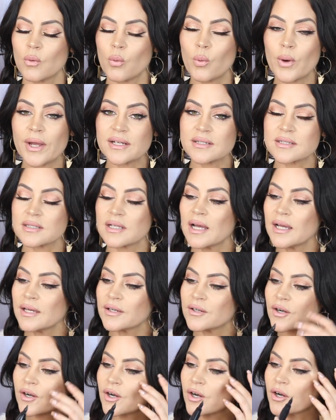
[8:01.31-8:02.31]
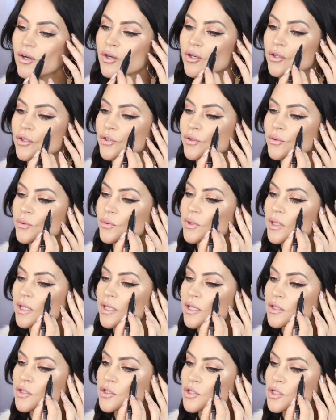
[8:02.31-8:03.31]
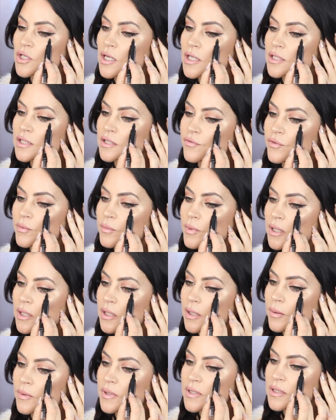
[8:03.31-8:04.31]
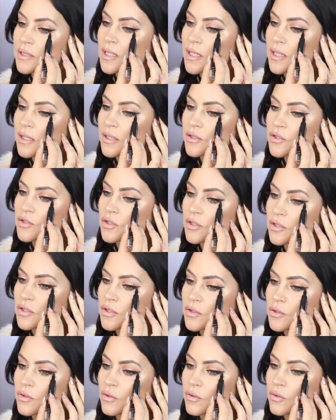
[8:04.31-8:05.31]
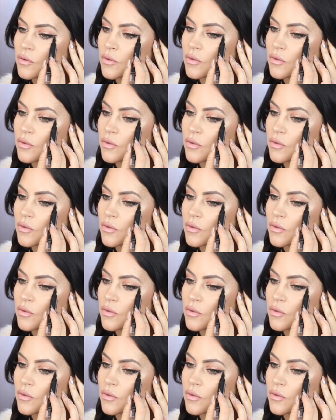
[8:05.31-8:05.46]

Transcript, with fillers: winged liner, you can just, if you make any mistakes, just